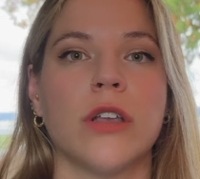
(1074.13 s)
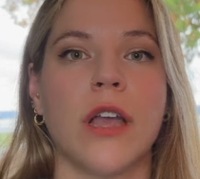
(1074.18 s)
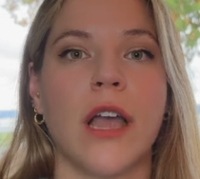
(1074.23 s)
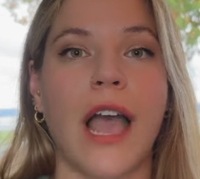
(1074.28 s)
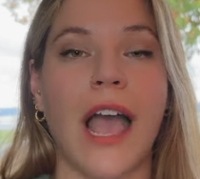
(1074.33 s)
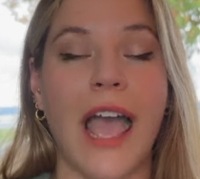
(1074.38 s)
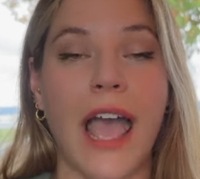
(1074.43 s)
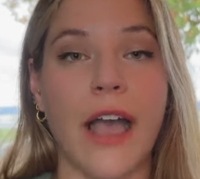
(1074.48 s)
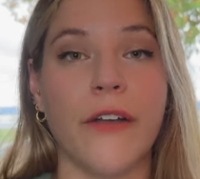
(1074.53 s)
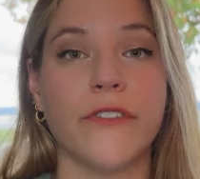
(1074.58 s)

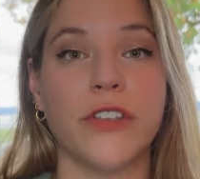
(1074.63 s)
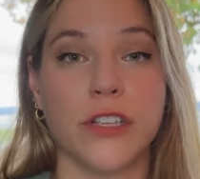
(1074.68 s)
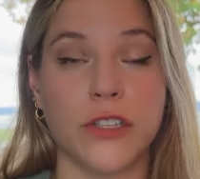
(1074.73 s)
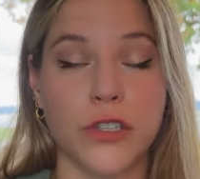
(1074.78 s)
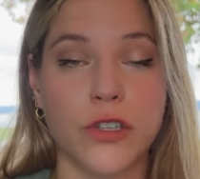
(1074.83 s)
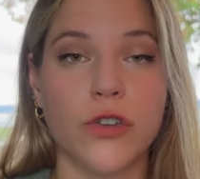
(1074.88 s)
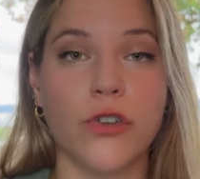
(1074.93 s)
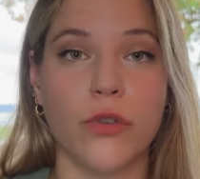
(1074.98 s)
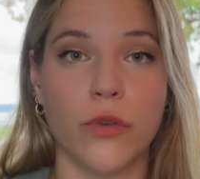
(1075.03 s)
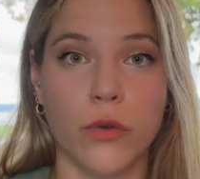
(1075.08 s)
I have to
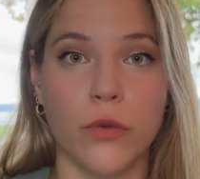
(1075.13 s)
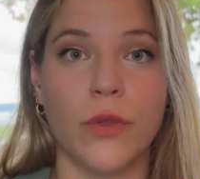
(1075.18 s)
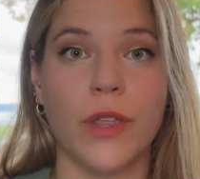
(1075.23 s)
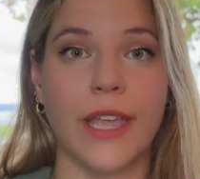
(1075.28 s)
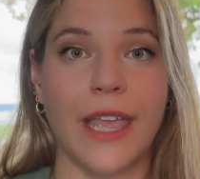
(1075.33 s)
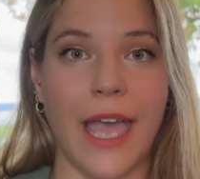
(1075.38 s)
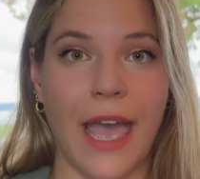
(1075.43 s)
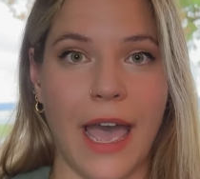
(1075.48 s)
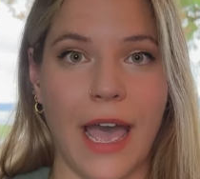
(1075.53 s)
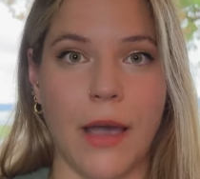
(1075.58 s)
screw the
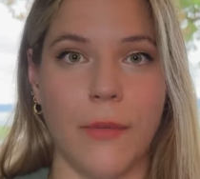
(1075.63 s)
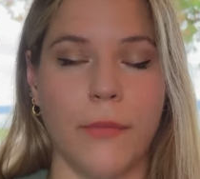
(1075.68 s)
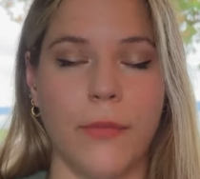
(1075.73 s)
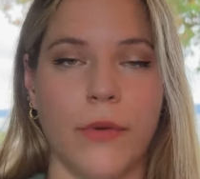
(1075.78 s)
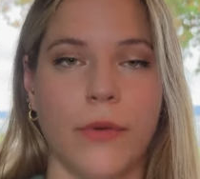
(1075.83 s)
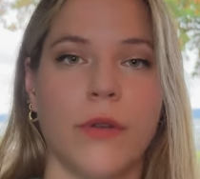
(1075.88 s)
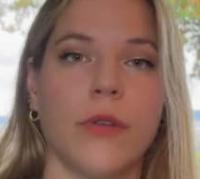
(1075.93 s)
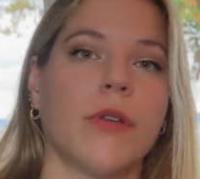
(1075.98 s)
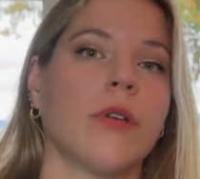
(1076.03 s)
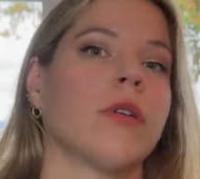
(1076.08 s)
cap.
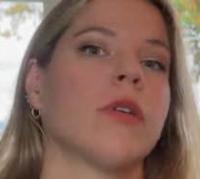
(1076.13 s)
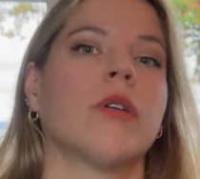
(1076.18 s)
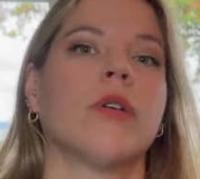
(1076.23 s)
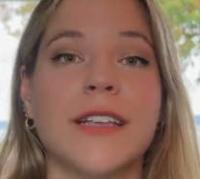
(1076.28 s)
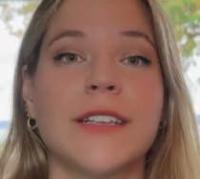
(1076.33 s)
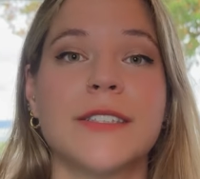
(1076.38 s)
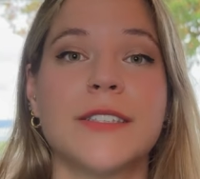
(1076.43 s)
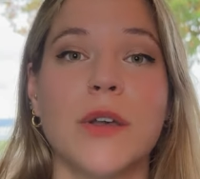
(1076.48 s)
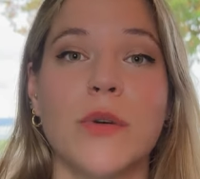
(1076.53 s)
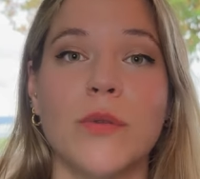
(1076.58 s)

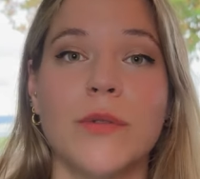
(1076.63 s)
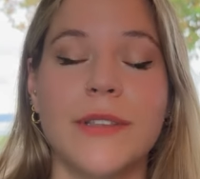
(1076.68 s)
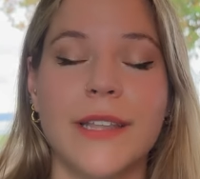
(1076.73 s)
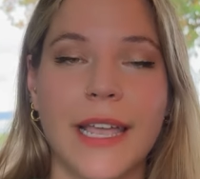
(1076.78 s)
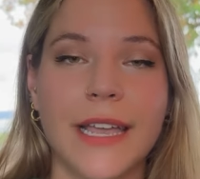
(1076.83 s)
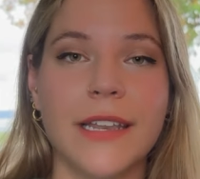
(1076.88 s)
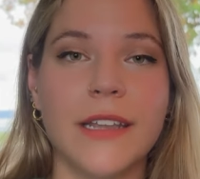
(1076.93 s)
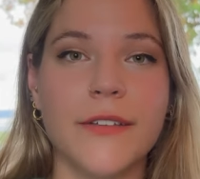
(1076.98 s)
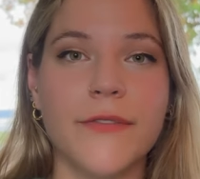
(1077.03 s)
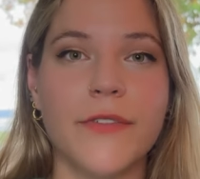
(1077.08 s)
So
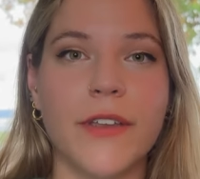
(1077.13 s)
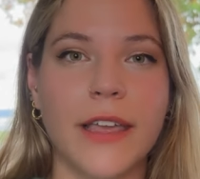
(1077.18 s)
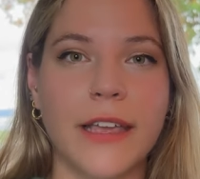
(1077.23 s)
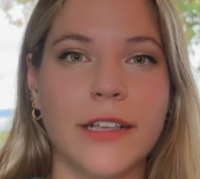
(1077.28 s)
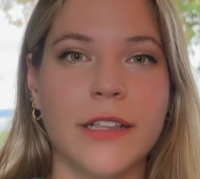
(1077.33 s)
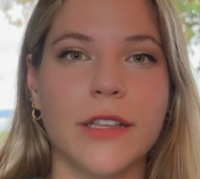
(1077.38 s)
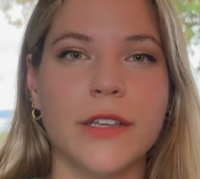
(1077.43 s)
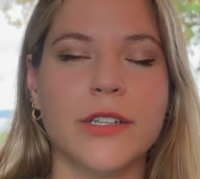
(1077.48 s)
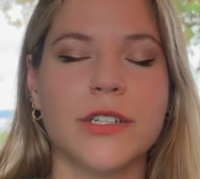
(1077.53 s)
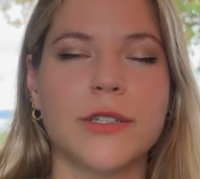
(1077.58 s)
native
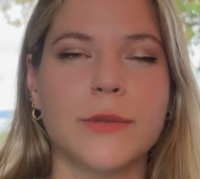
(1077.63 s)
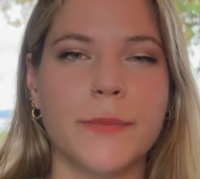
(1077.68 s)
English